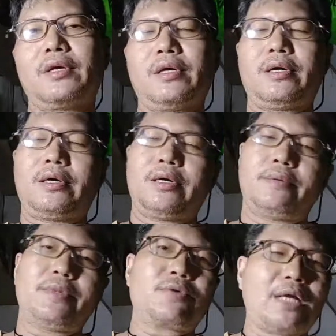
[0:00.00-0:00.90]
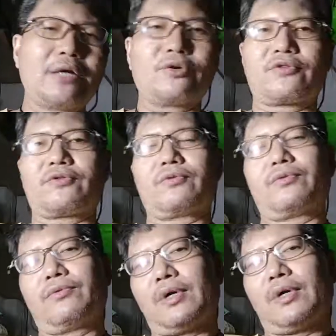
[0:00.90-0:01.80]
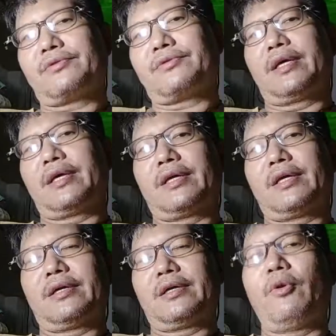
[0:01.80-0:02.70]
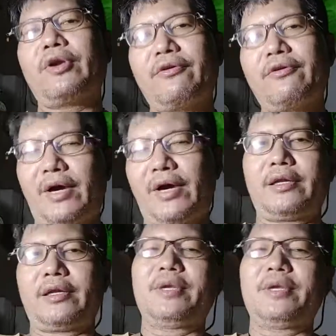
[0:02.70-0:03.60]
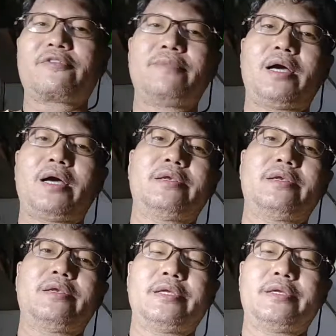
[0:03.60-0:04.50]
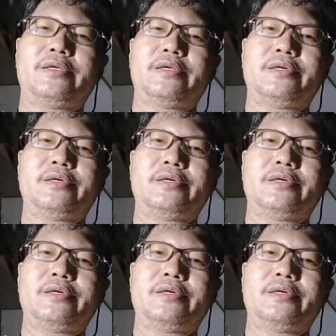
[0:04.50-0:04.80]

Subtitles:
Bicolanos to actually modify the Minasbad and